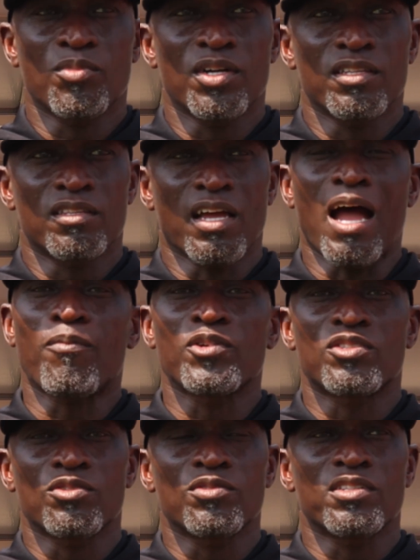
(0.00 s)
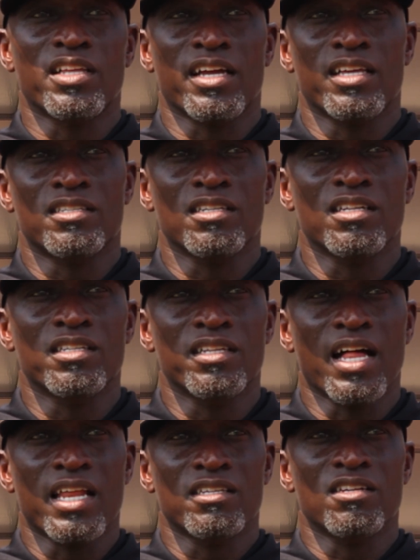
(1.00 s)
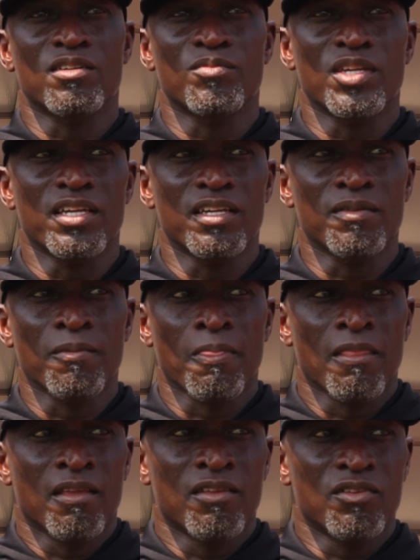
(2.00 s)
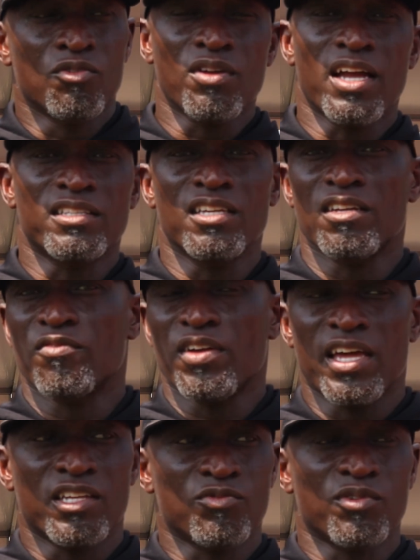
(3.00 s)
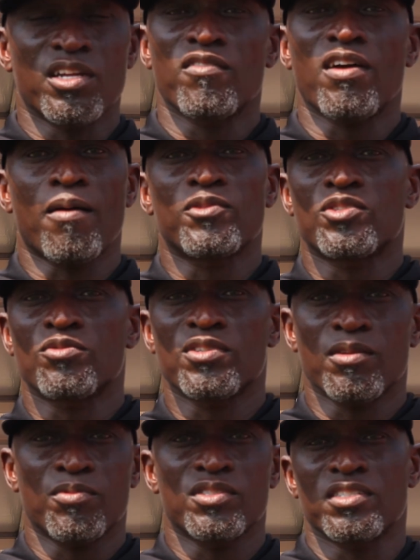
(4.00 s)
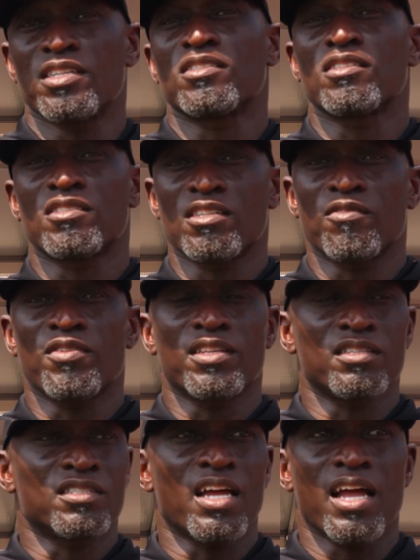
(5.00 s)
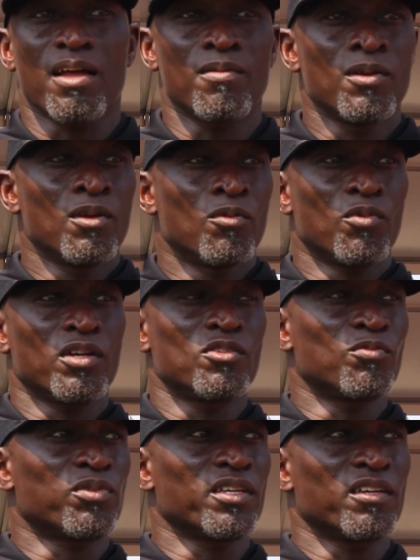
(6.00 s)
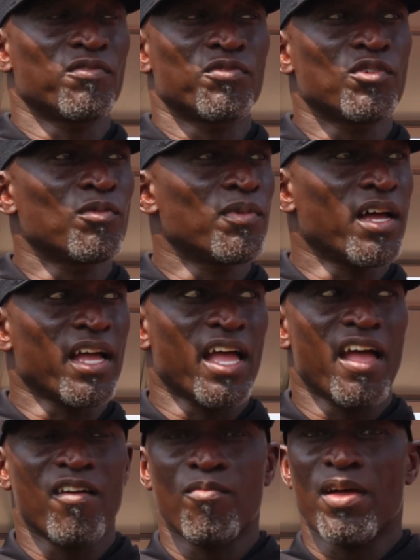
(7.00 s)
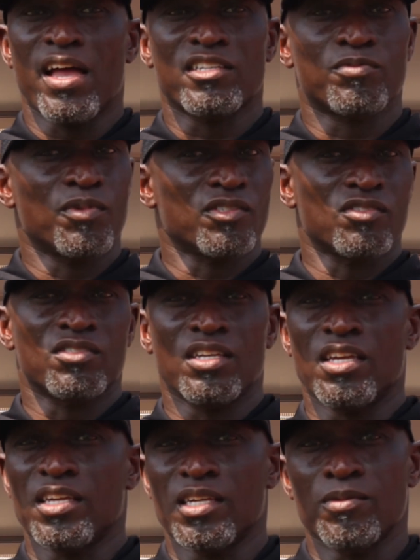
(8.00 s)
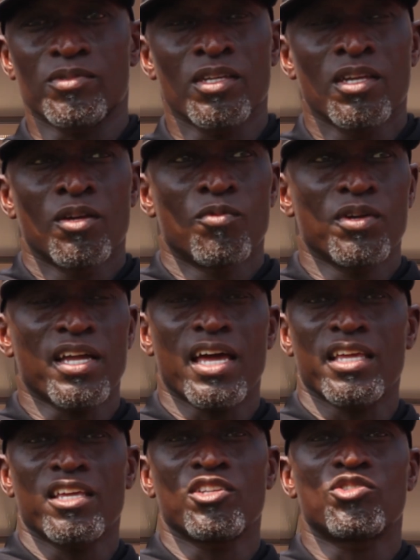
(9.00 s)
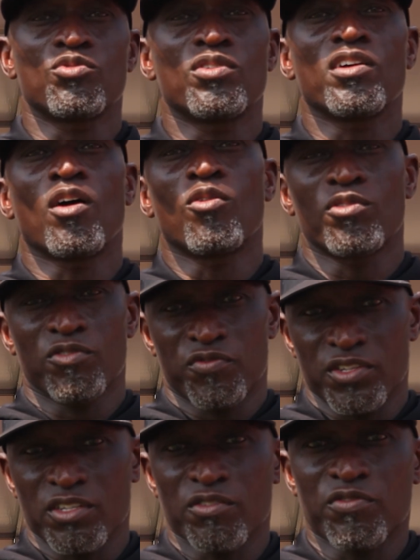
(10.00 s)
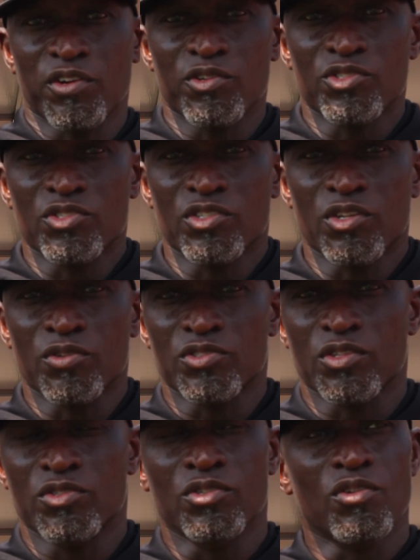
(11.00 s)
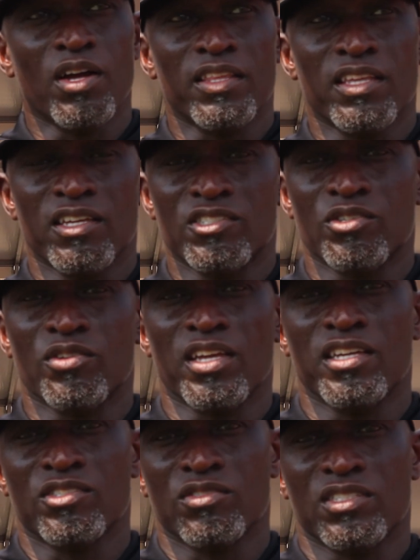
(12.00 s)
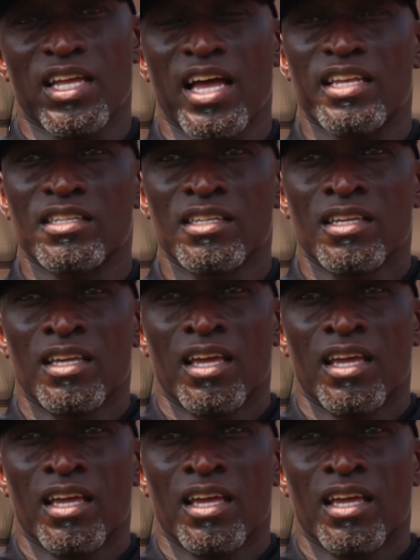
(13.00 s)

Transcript: But the opportunity, like I tell a lot of young men, you got to take advantage of whatever opportunity that presents itself at the time, whether you're playing fullback, halfback, special teams. We got to get you on the field first, you know, so you can go out there and showcase your talent.